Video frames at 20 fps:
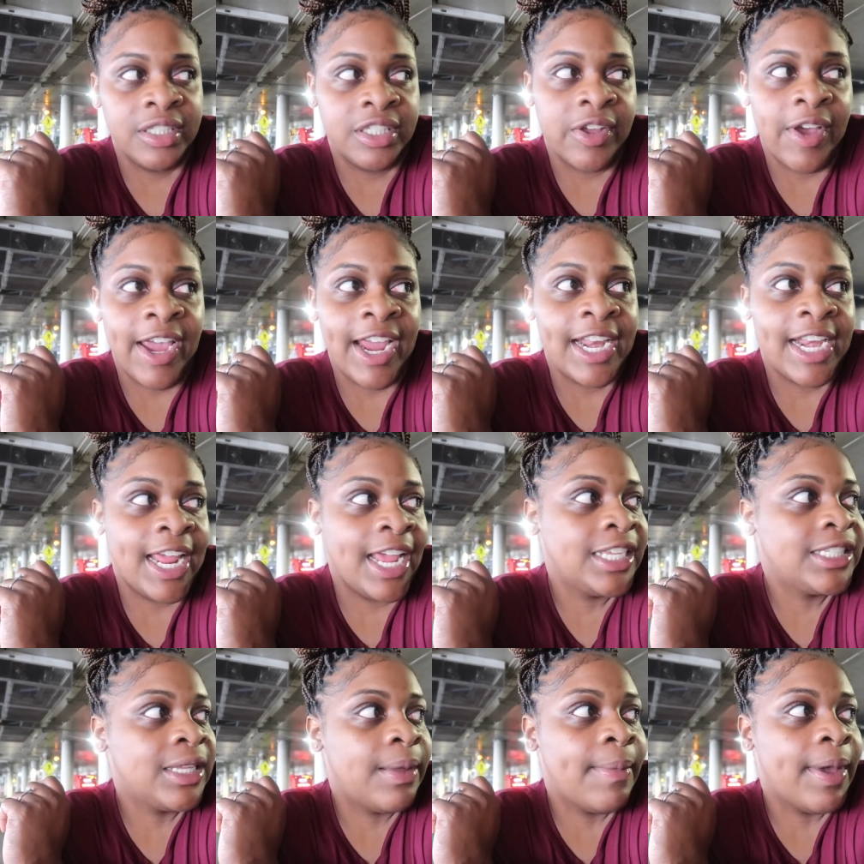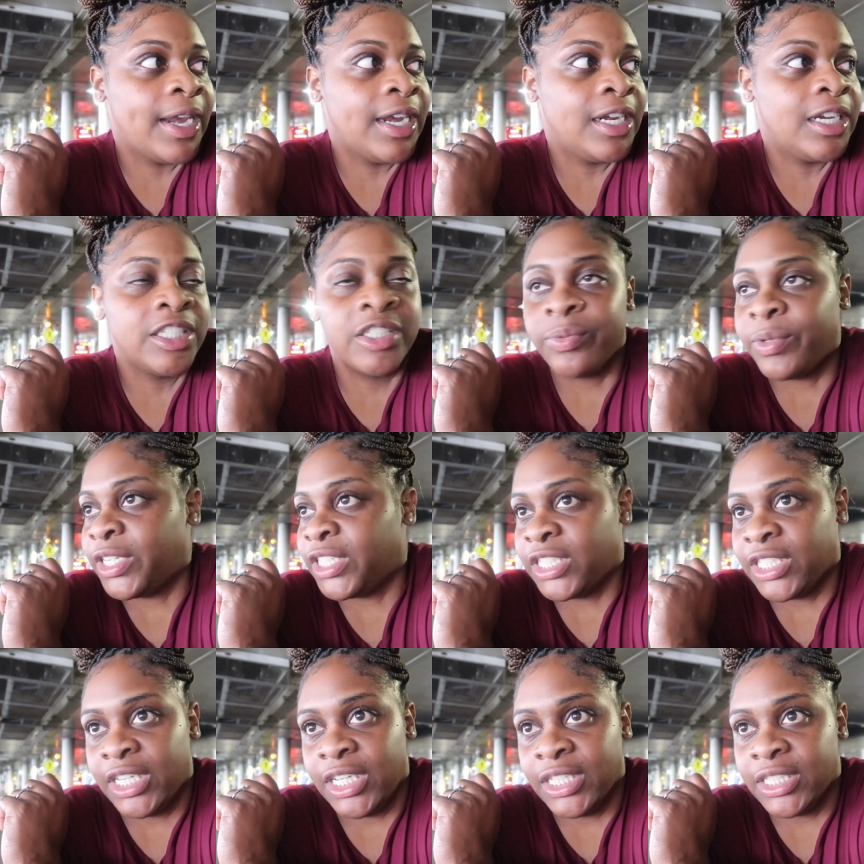So I had to ask somebody to
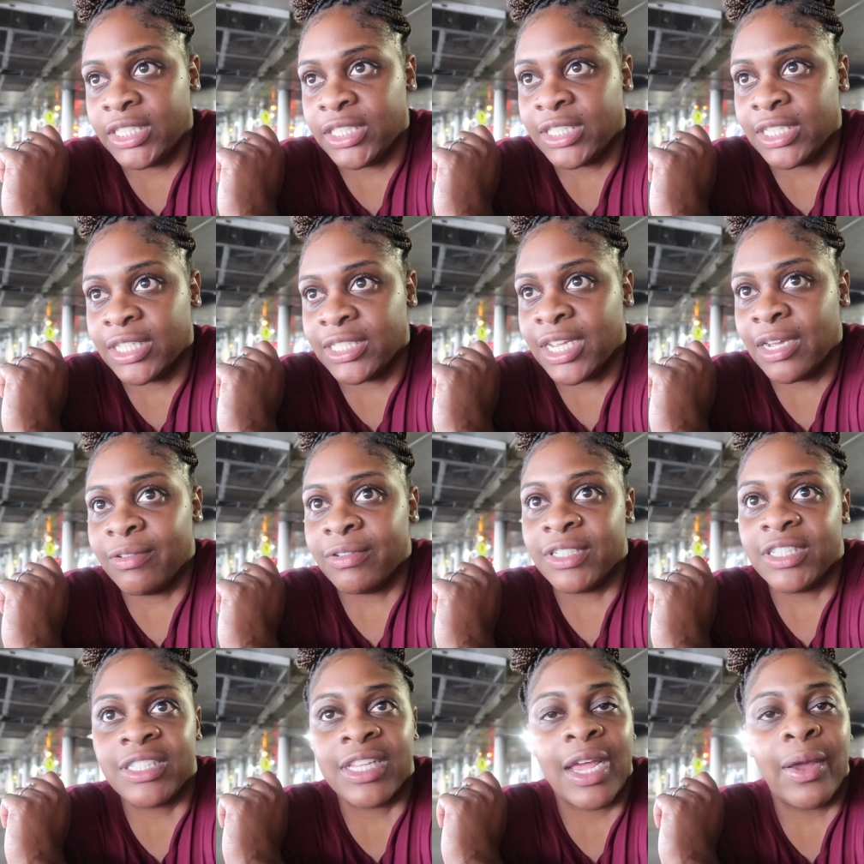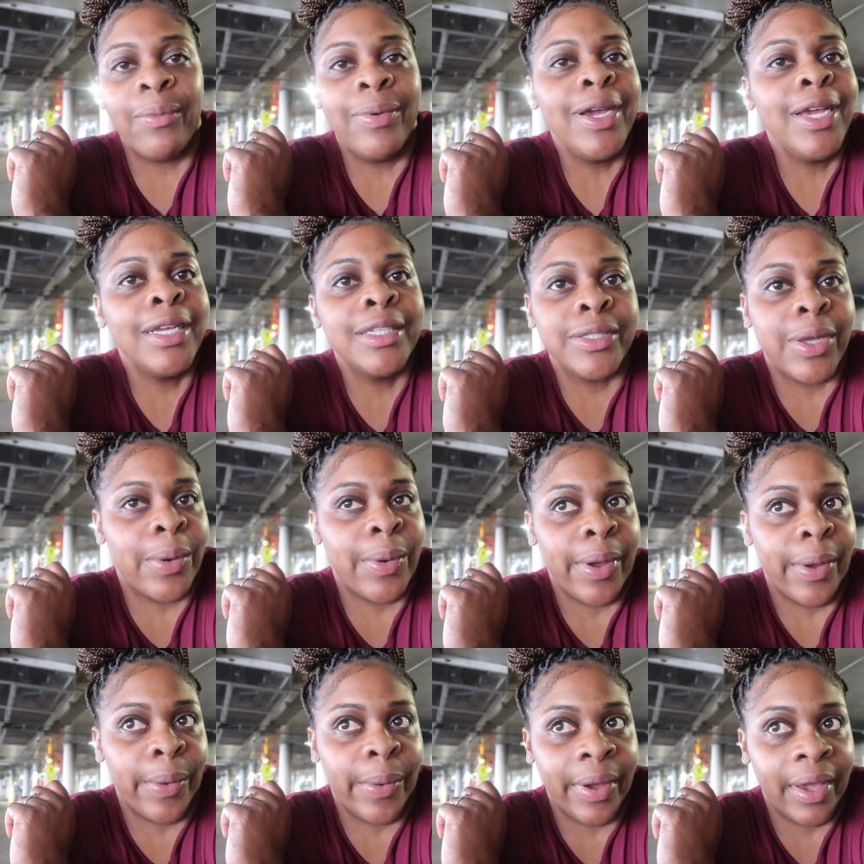switch seats, because I was just like, what is
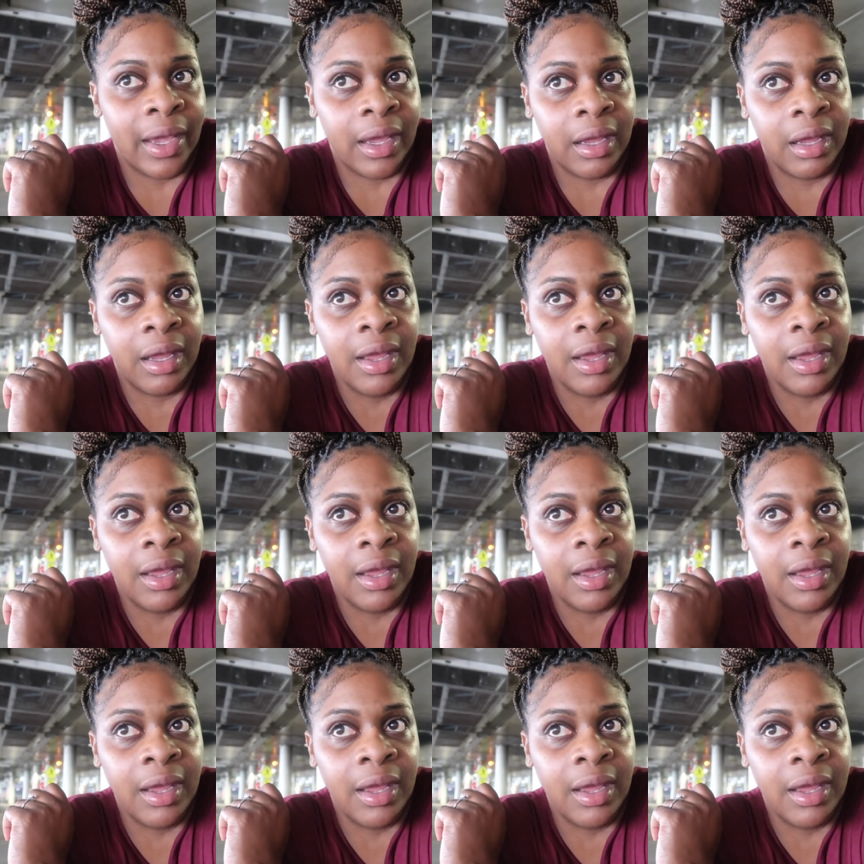going on?